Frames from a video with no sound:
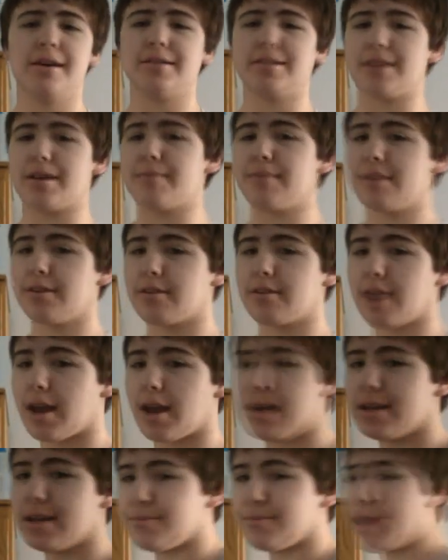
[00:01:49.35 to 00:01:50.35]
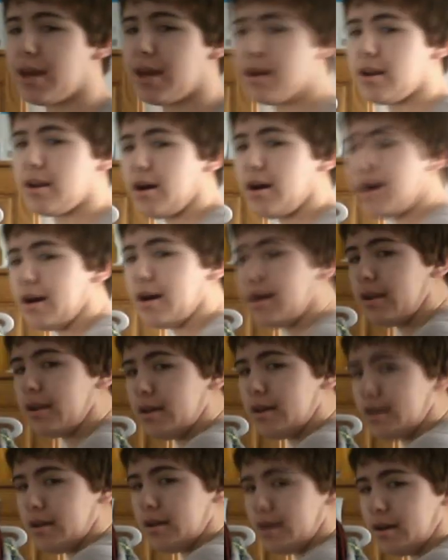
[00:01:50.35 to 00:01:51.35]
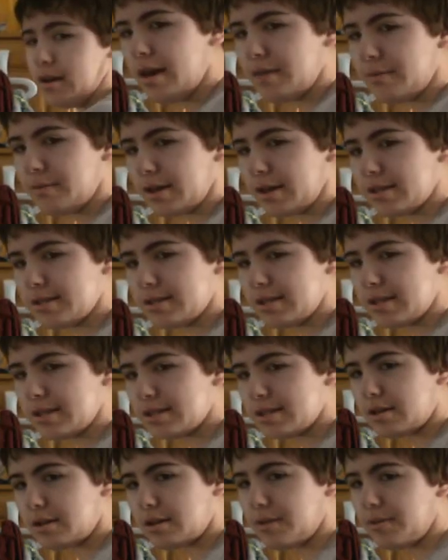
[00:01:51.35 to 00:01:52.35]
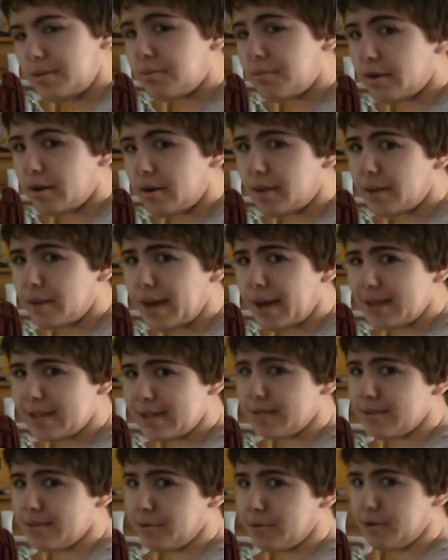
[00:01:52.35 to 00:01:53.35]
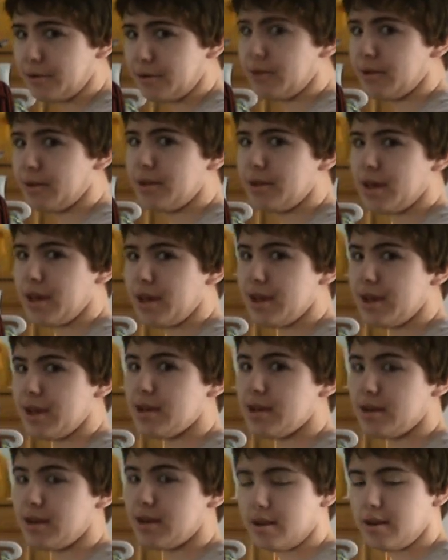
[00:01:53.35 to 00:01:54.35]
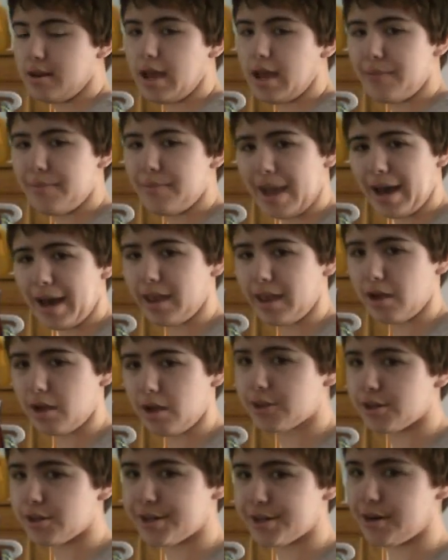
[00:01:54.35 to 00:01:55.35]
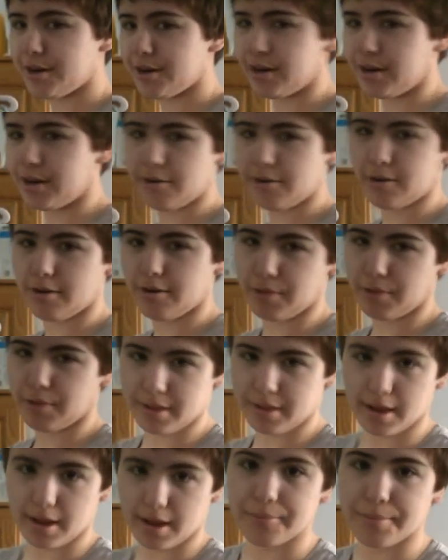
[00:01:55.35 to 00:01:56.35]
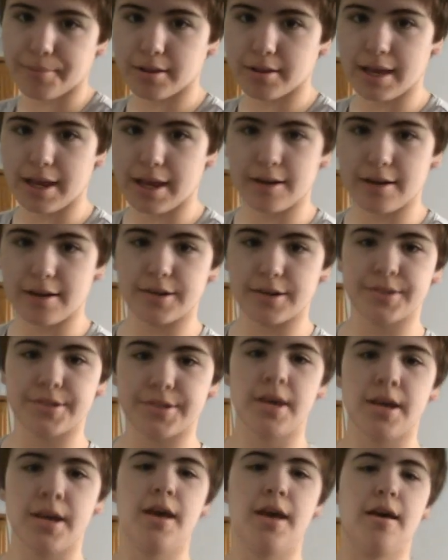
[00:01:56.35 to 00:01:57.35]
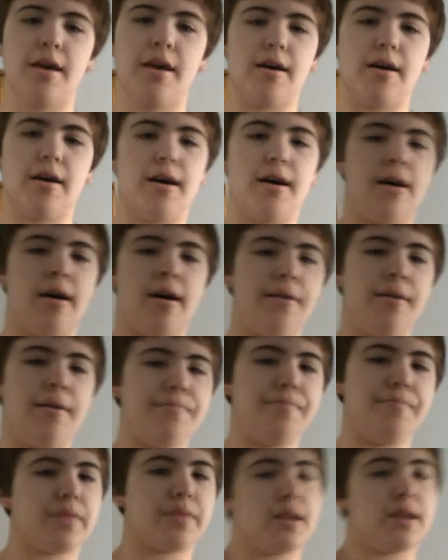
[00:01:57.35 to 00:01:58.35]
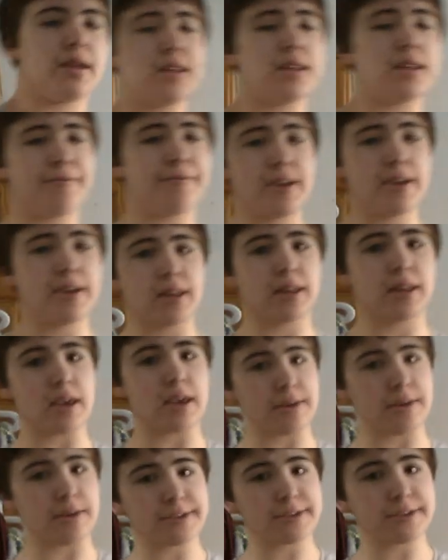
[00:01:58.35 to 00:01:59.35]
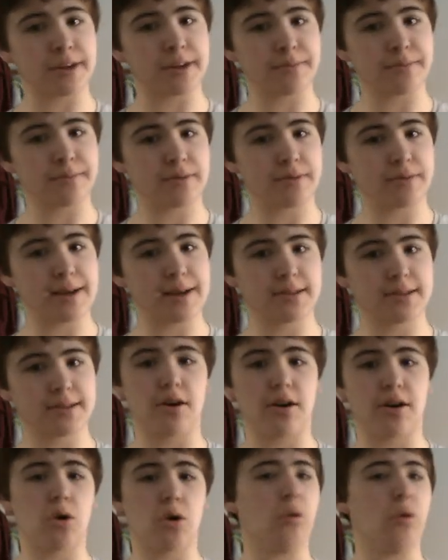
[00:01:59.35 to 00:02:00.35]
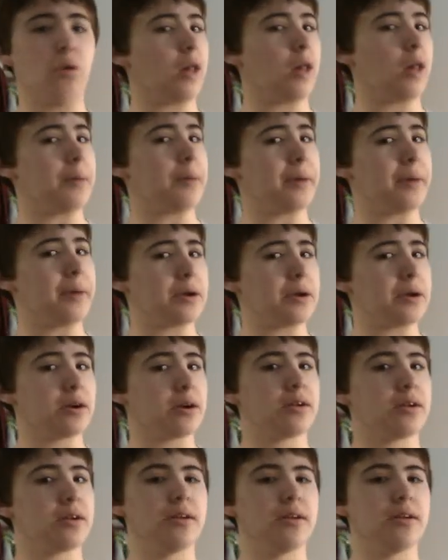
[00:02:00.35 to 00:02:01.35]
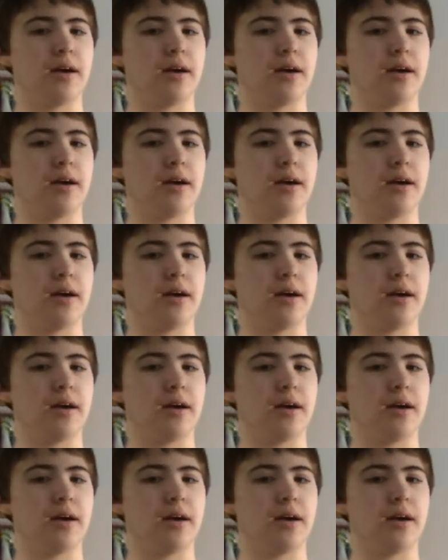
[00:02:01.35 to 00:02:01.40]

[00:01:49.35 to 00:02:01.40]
Some other guys might not, because this could be pretty passable in a baggier shirt or with a couple layers. It definitely used to compress a whole lot better.